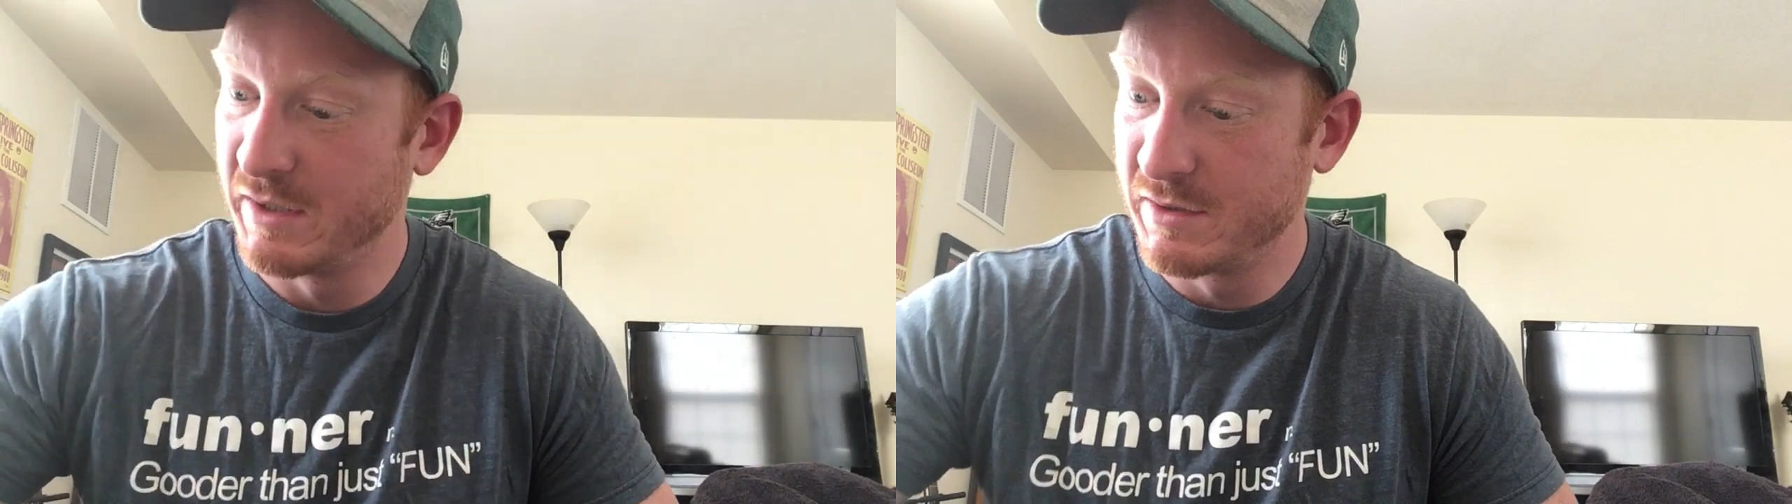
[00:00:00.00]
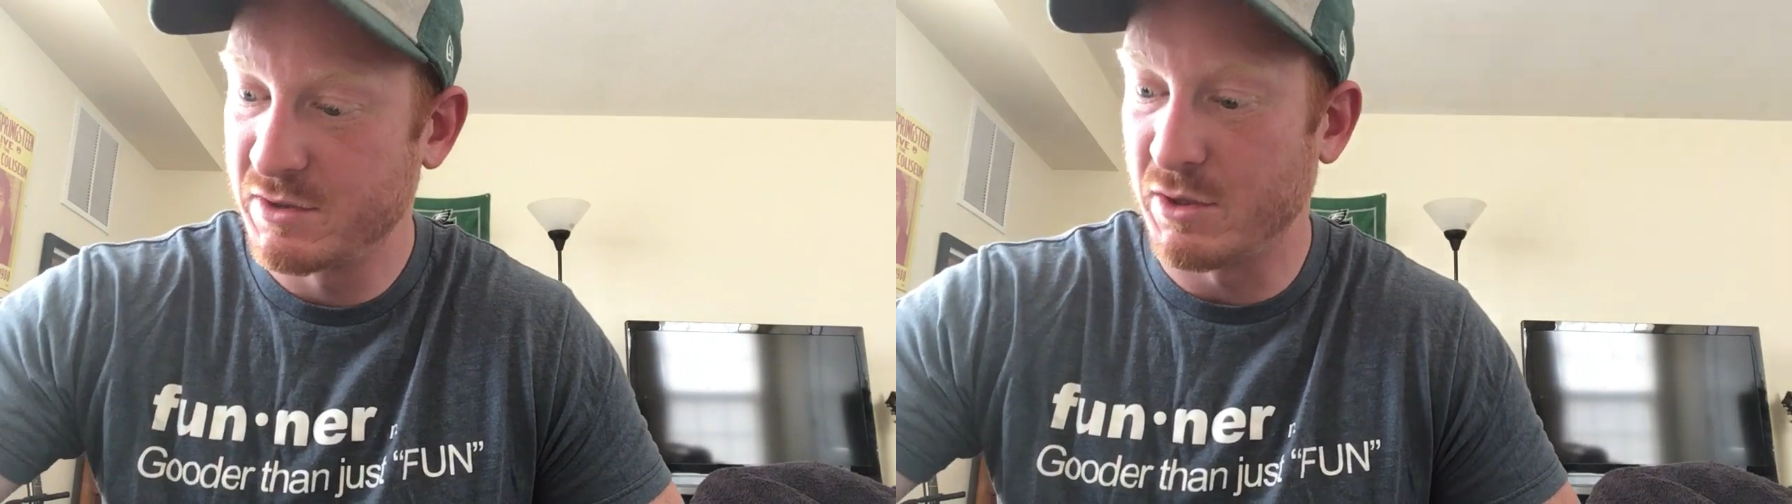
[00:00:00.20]

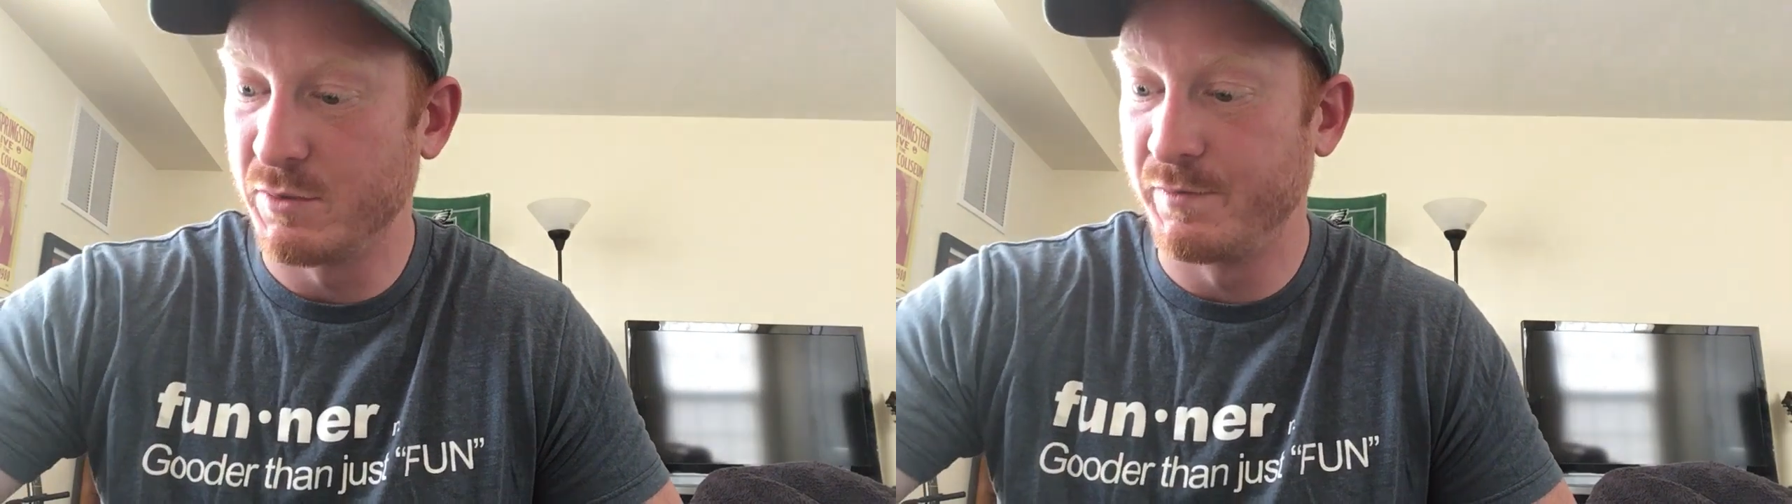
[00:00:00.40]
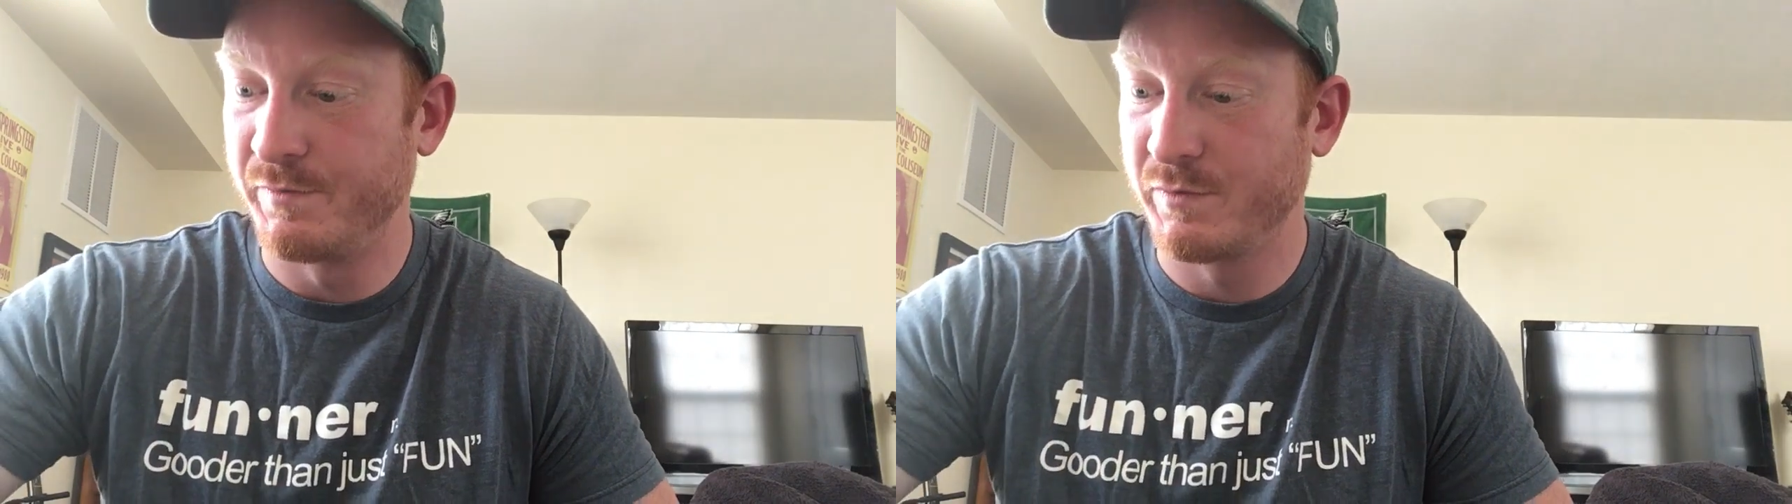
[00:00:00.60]
So
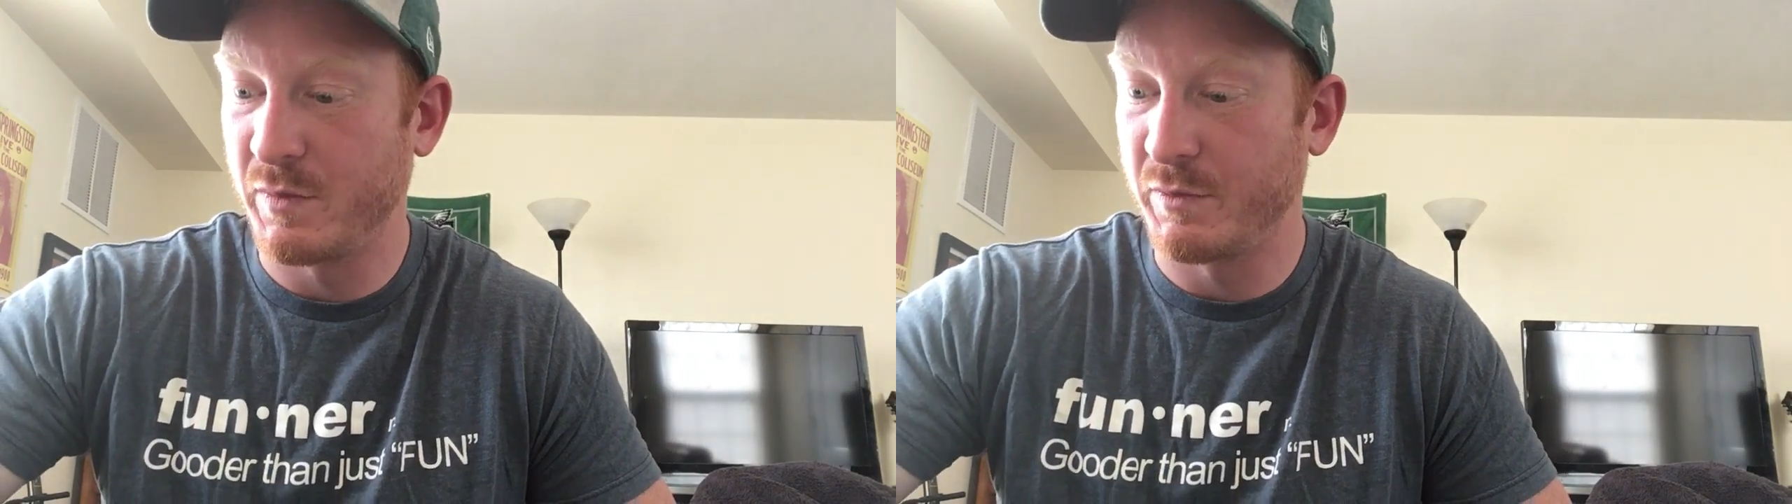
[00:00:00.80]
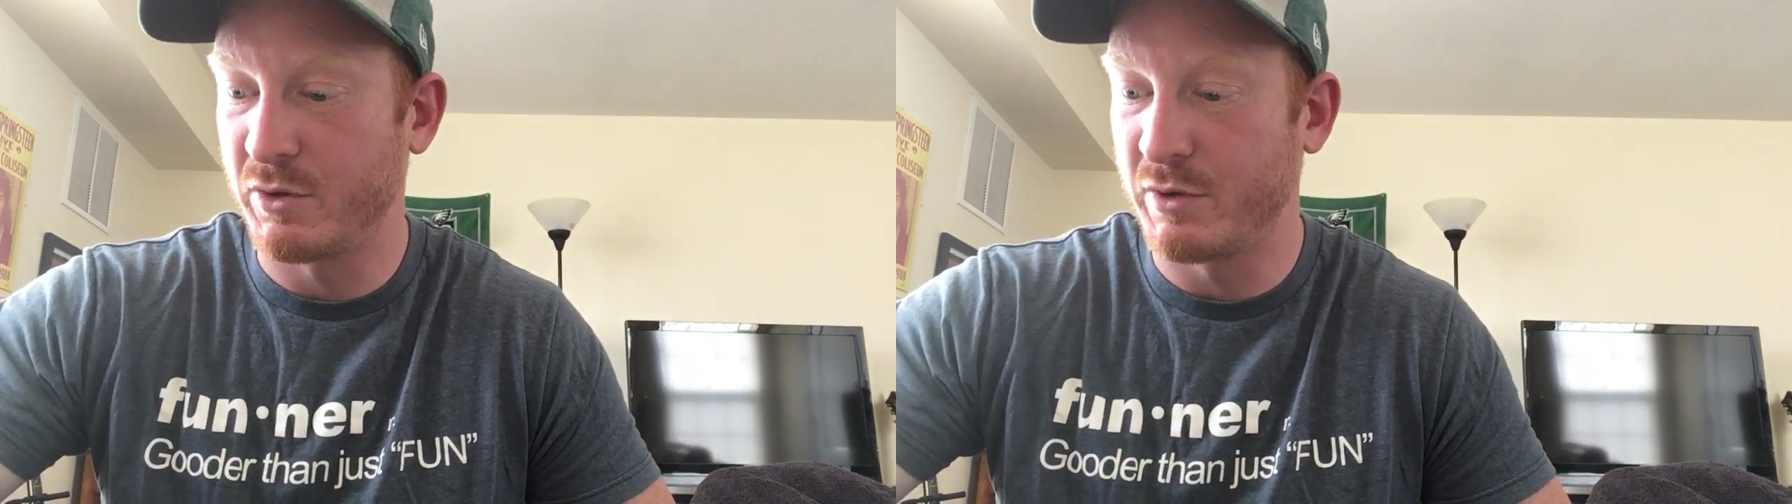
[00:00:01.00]

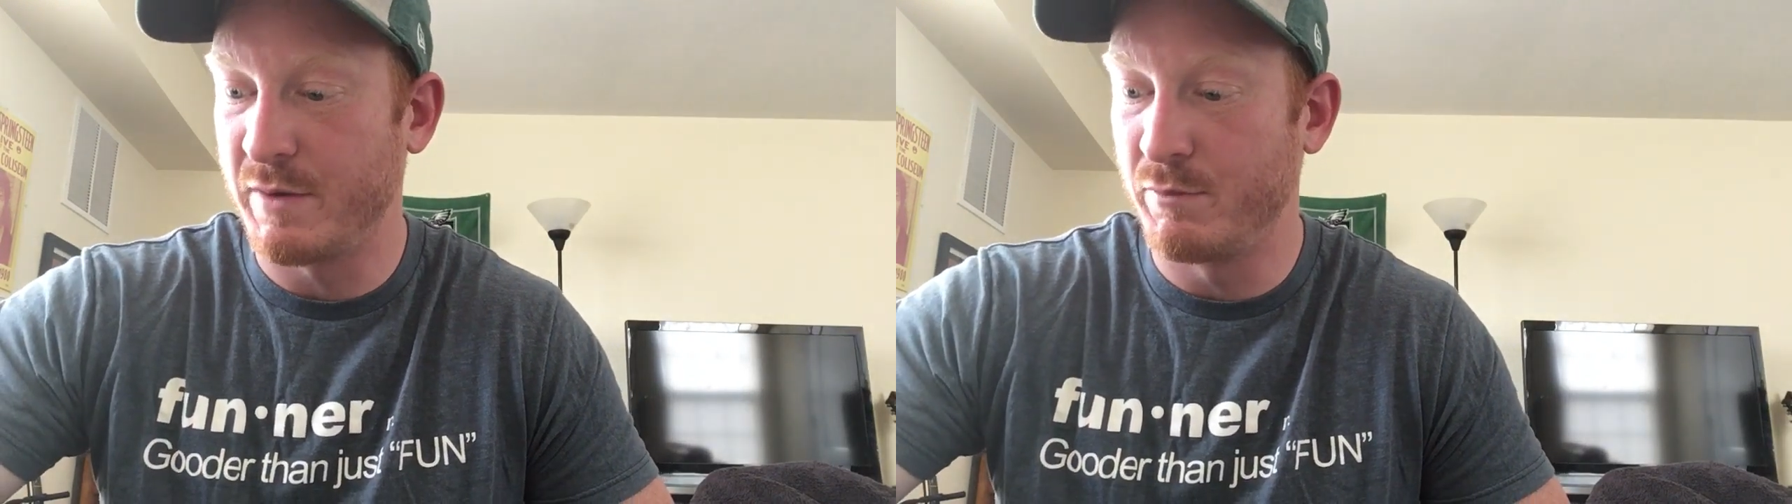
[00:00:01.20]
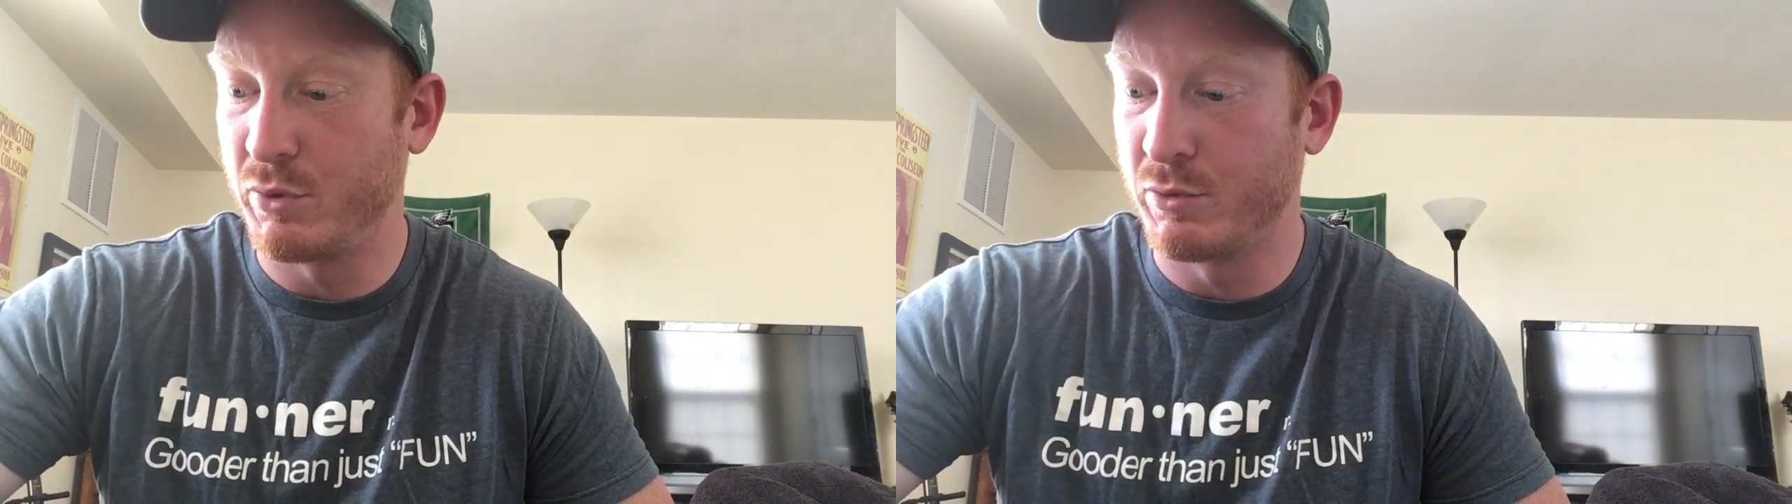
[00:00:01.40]
I'm going to
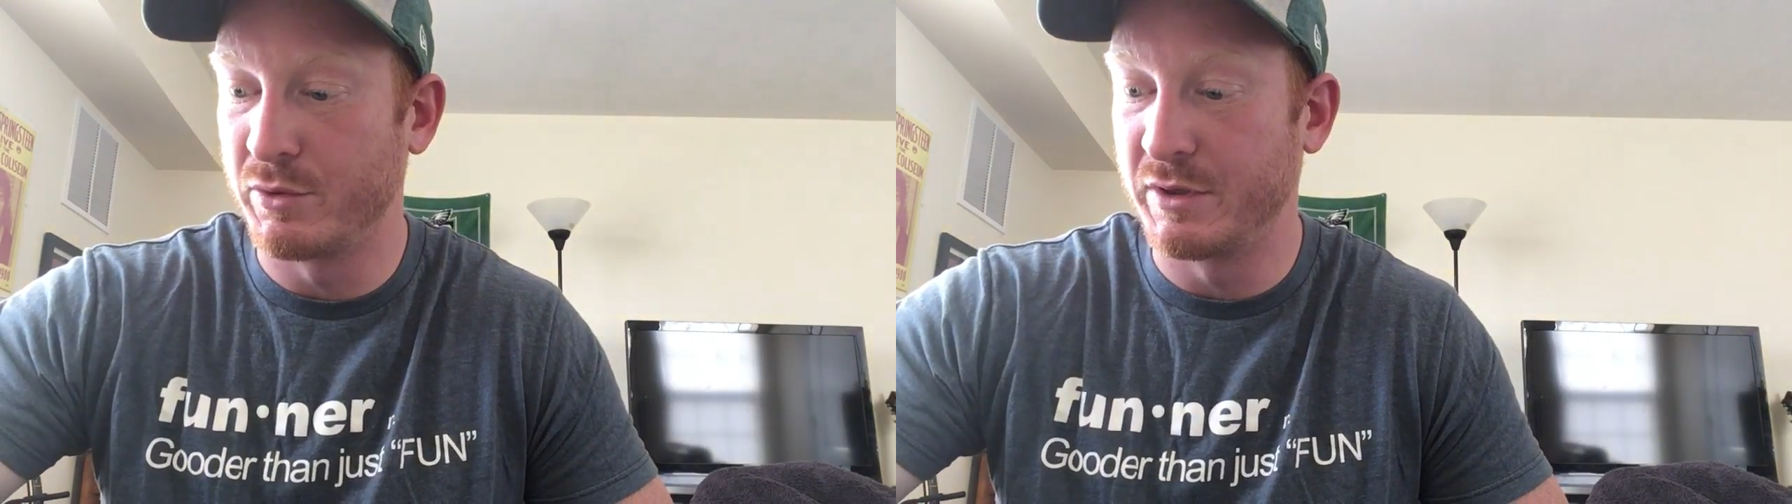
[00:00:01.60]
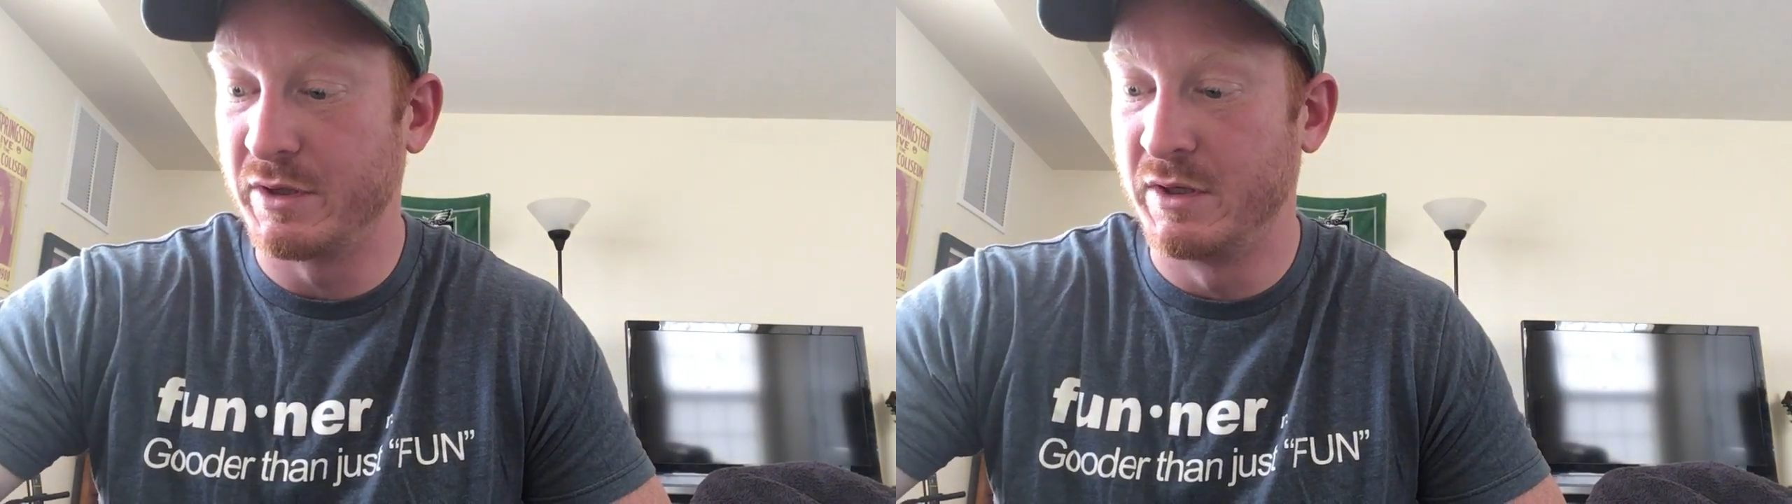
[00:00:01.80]
write
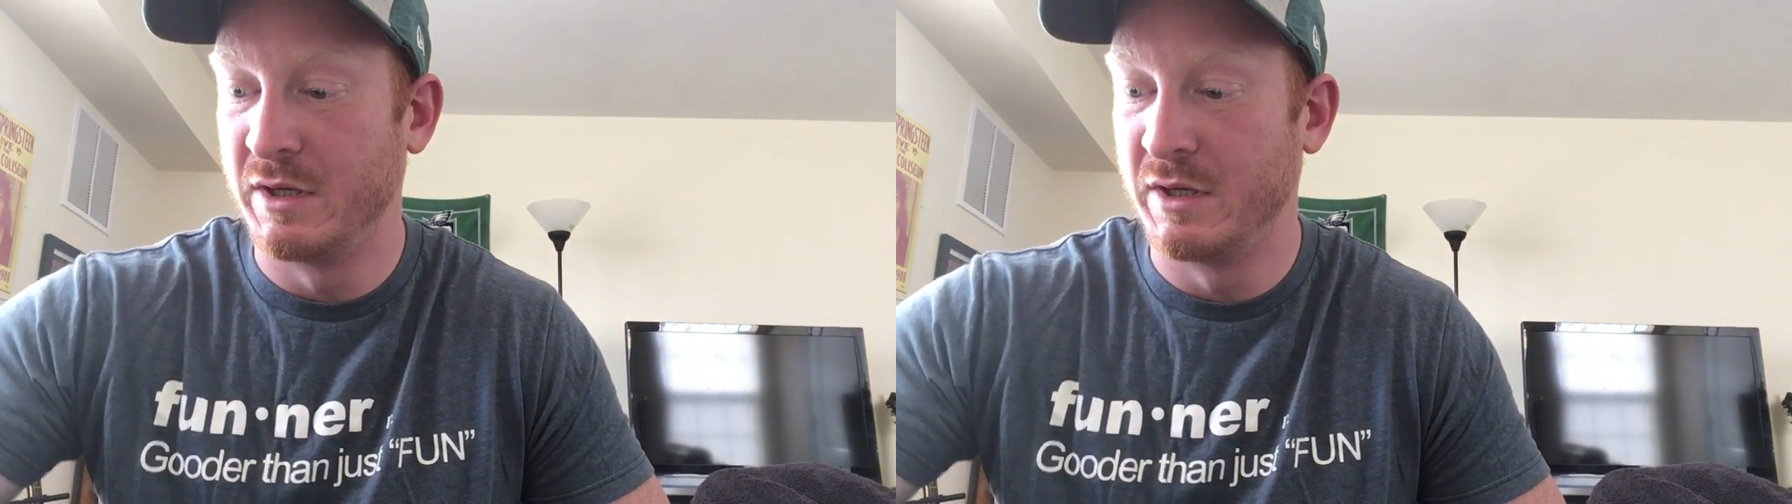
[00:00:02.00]
born